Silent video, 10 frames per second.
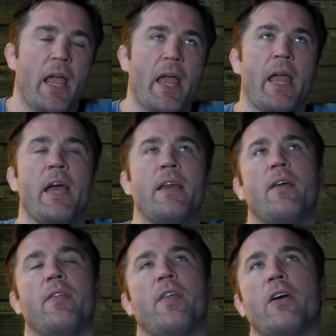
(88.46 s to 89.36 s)

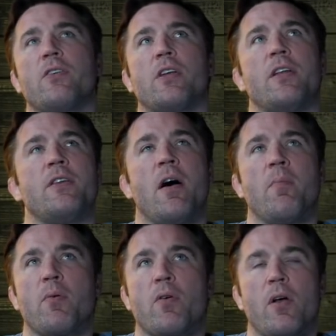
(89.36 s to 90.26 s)
And there's a
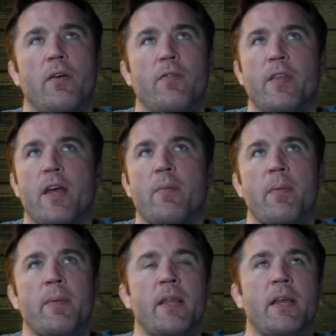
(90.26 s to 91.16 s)
number of them.
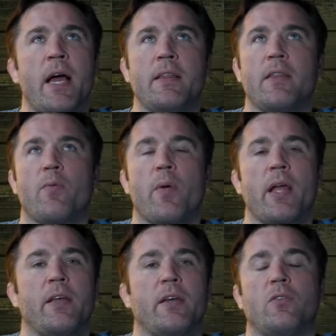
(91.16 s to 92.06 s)
I mean, the night that
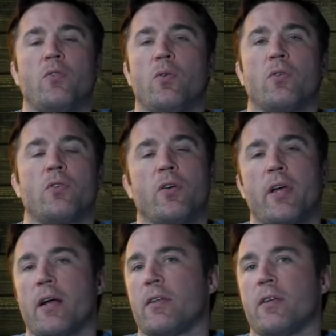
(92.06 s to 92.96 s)
Randy Couture
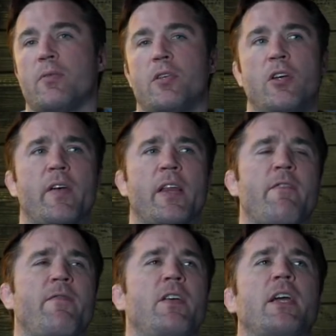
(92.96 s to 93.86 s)
took out Tim Sylvia, and
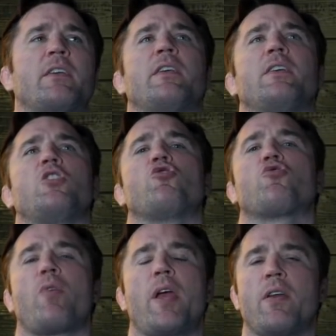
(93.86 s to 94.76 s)
I feel like such a
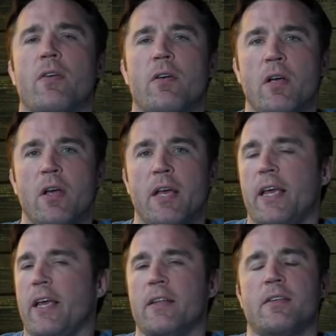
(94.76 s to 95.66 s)
traitor
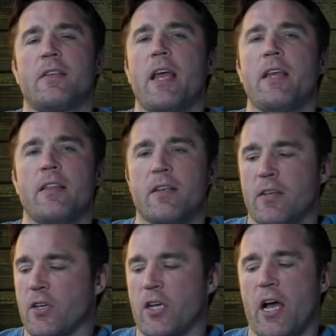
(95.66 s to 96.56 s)
in saying
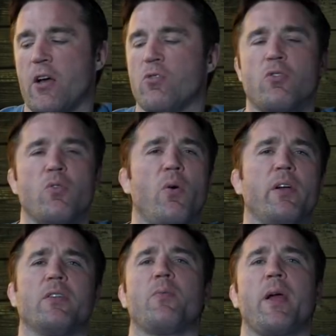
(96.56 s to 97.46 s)
this as a guy who's
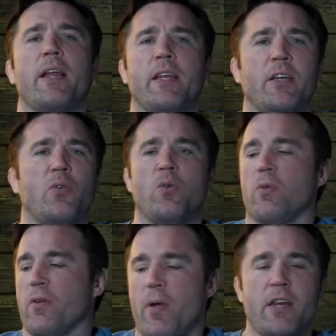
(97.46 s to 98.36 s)
loyal to Randy
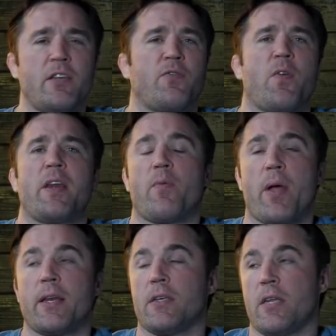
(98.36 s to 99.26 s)
Couture and Randy's friend and
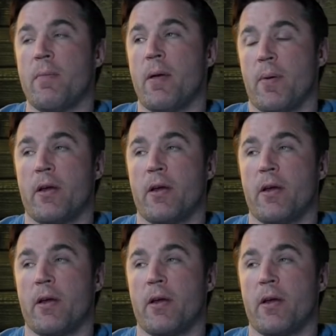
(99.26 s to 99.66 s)
Randy's teammate.